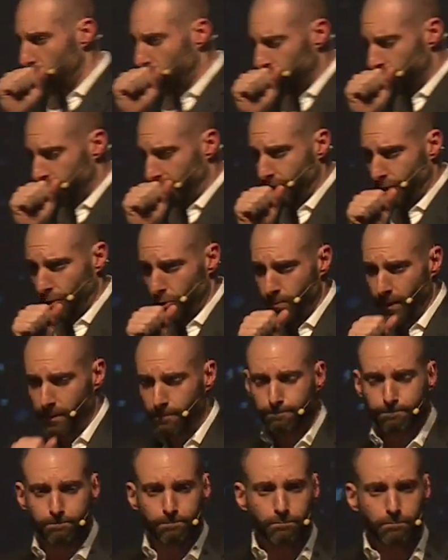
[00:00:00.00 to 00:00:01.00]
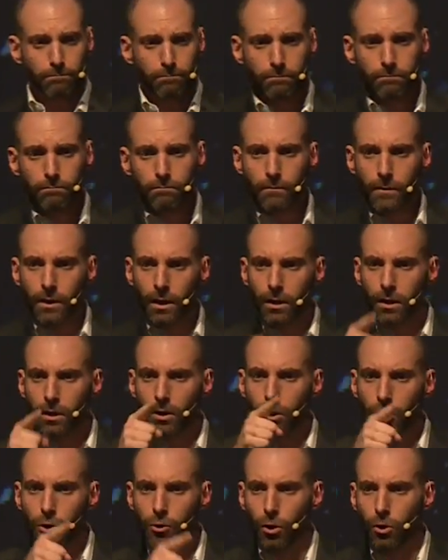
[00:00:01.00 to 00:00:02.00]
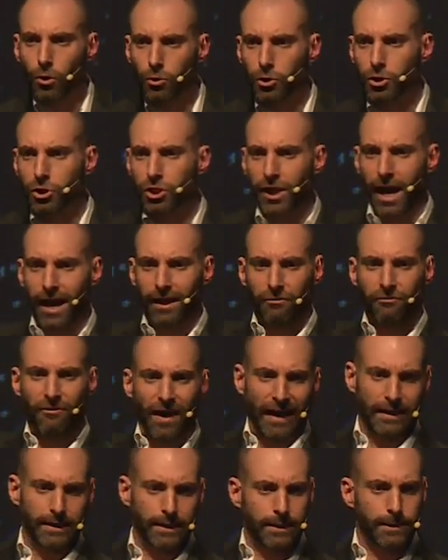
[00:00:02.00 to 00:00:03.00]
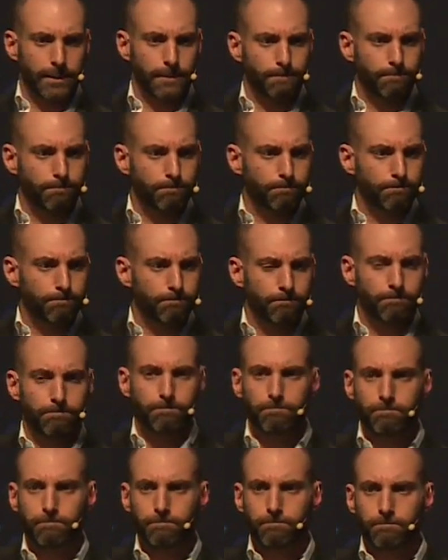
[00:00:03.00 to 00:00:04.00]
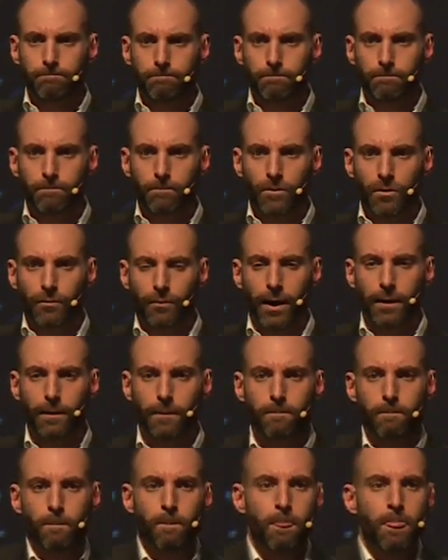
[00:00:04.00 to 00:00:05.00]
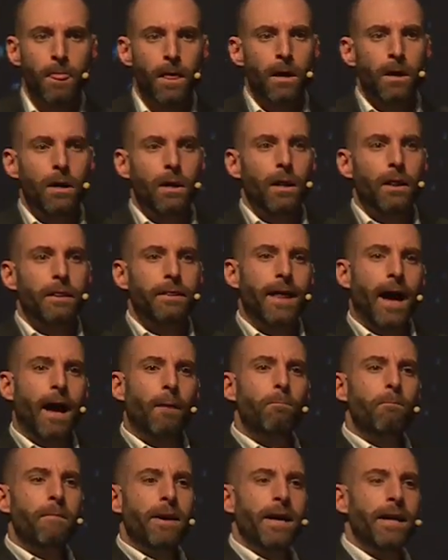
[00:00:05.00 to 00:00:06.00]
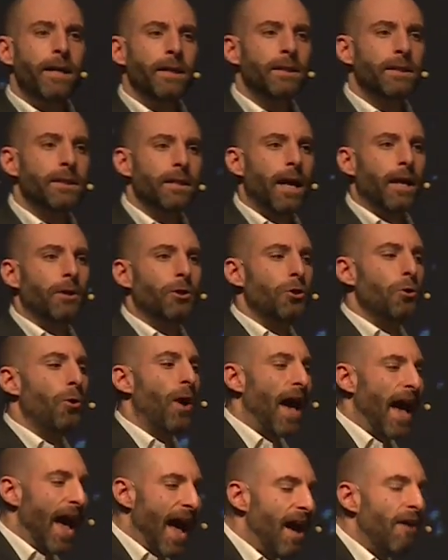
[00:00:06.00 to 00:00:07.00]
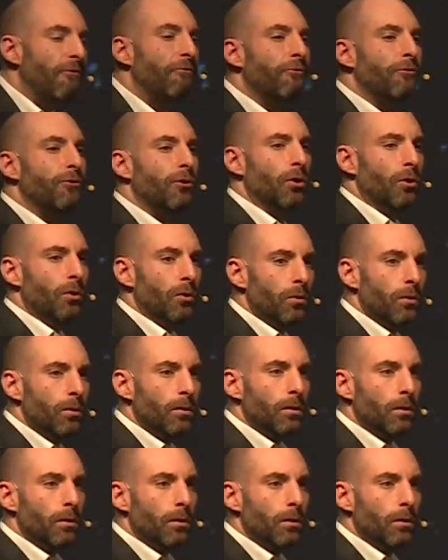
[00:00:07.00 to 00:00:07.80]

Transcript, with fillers: excuse me, you're going to scale fast. Right? That means that you have to